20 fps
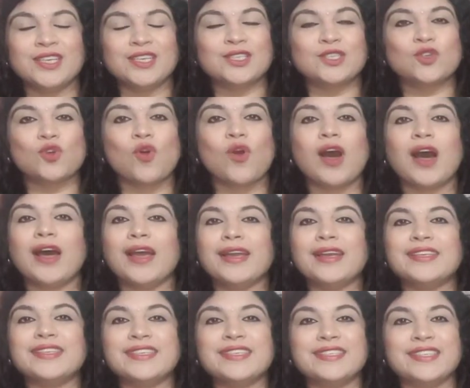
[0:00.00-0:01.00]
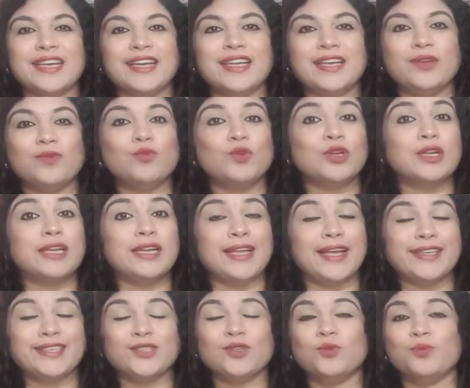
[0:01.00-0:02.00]
So IIT Delhi would
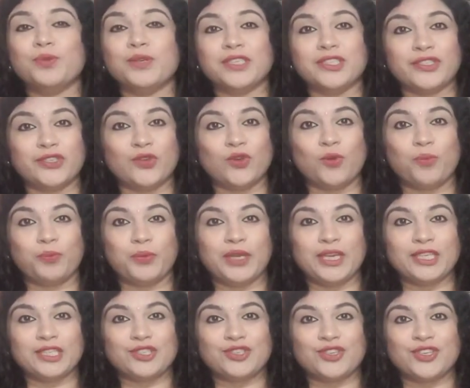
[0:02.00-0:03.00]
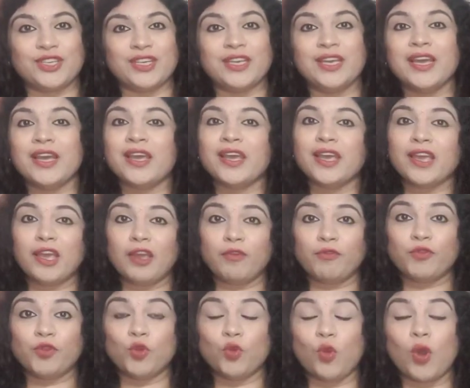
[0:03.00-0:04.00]
let you pursue a PhD
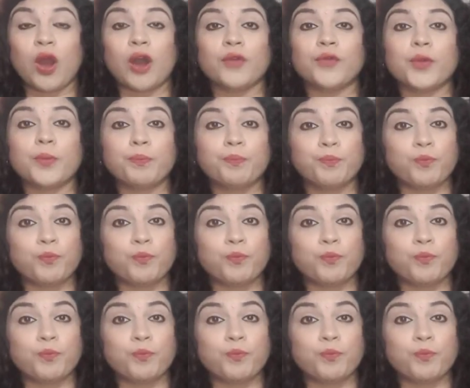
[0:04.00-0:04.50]
if you are a